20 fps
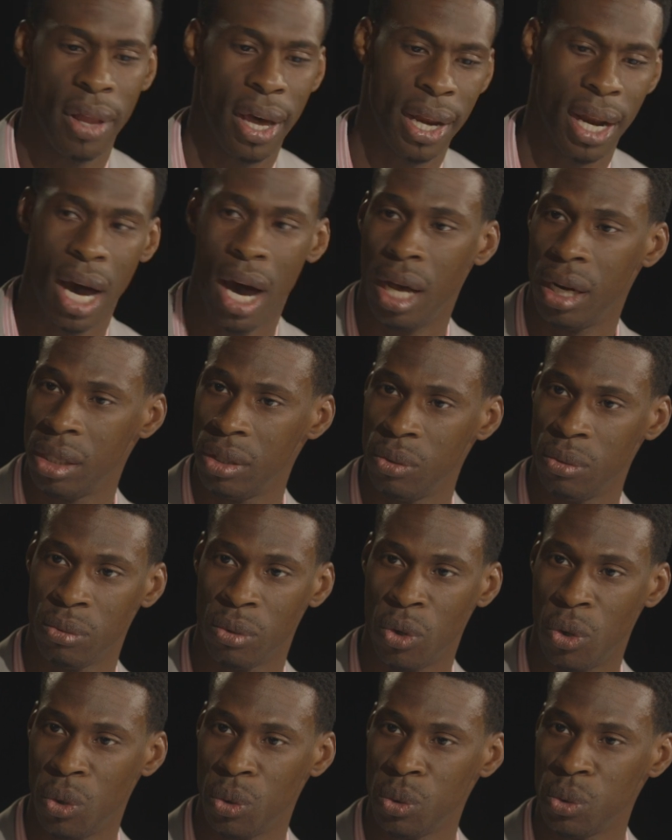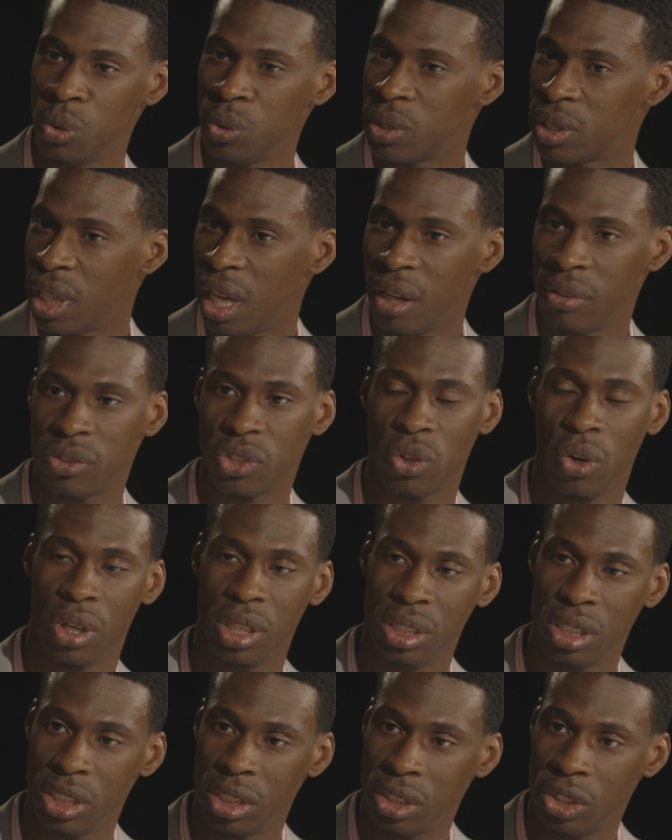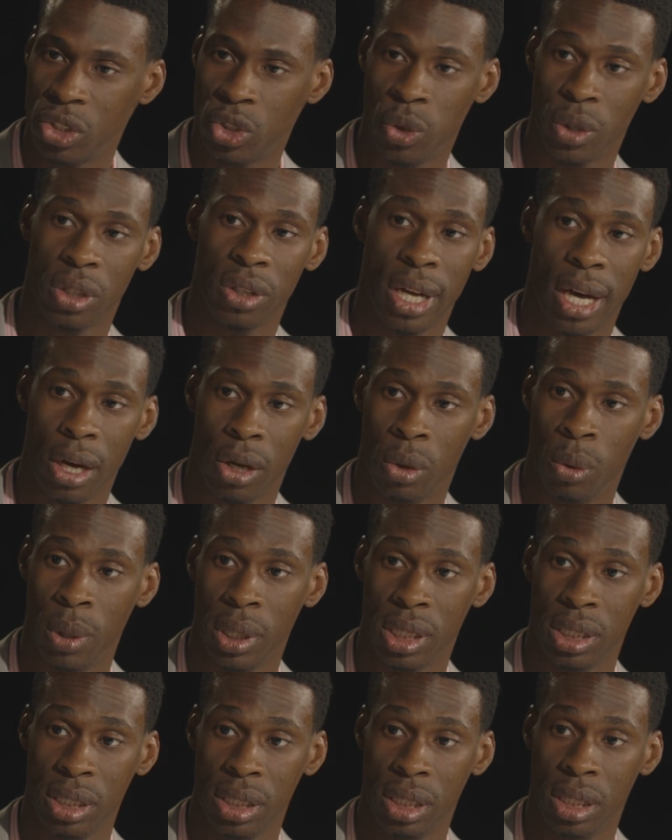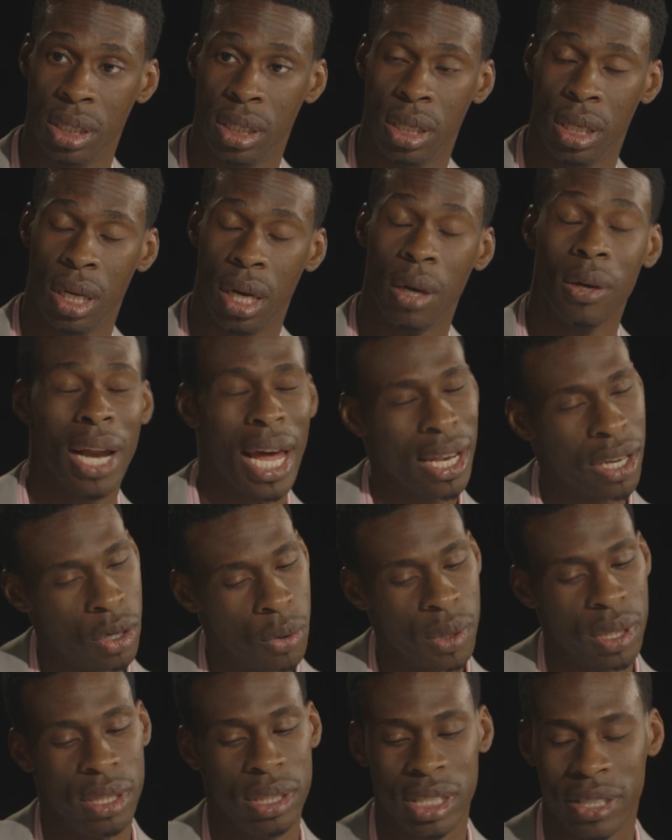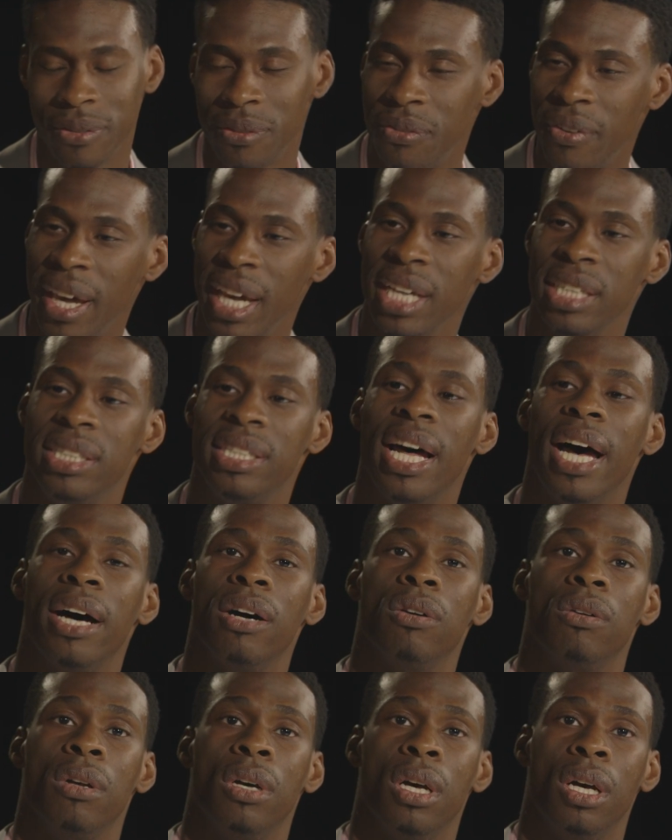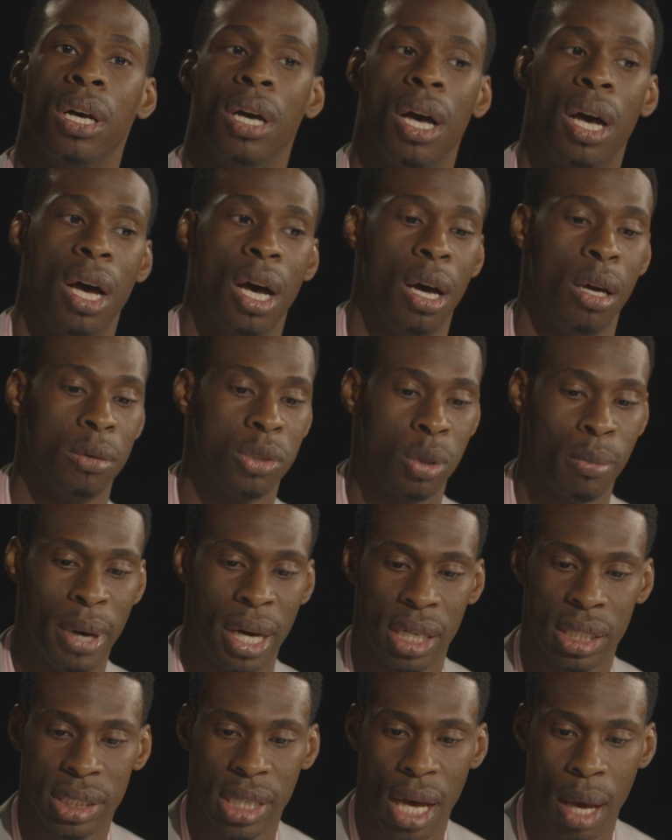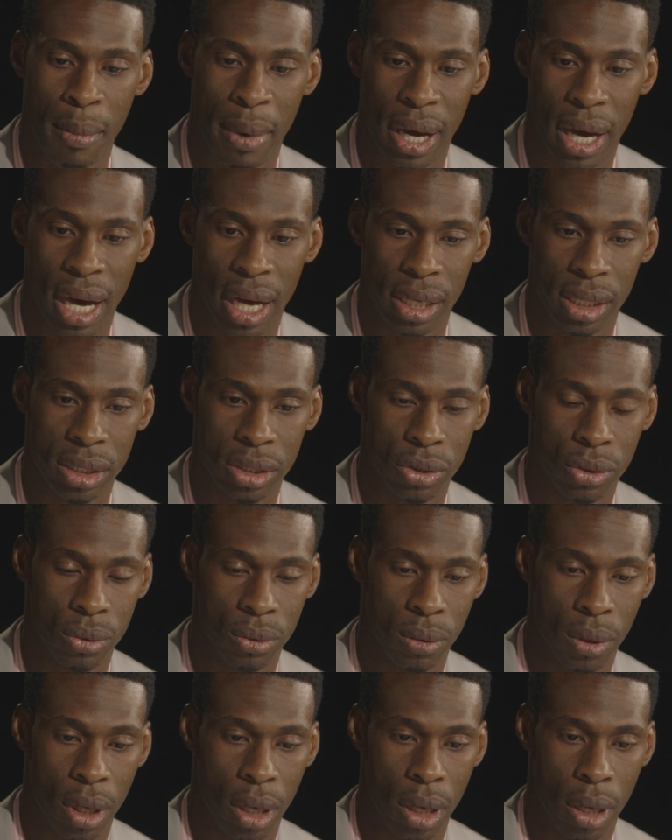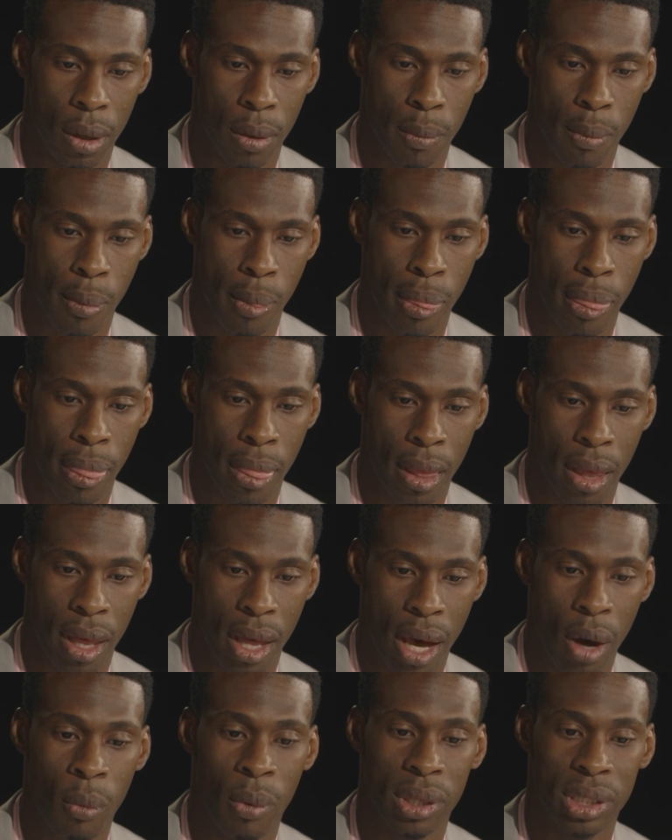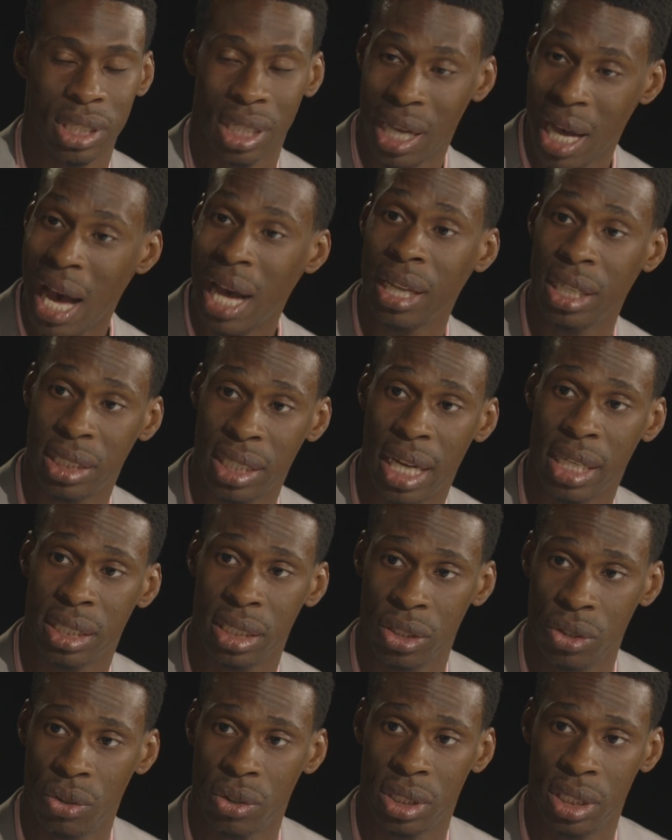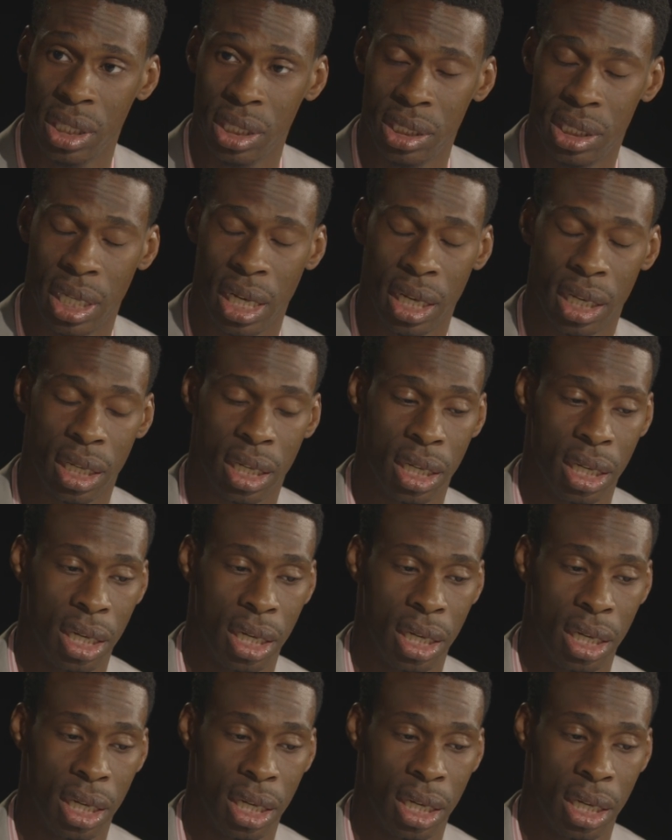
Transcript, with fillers: that honor roll stuff sort of just trickled out quickly, or uh, not quickly, just phased out. Uh, so by the time I got into, um, I went to college actually, New York City Tech,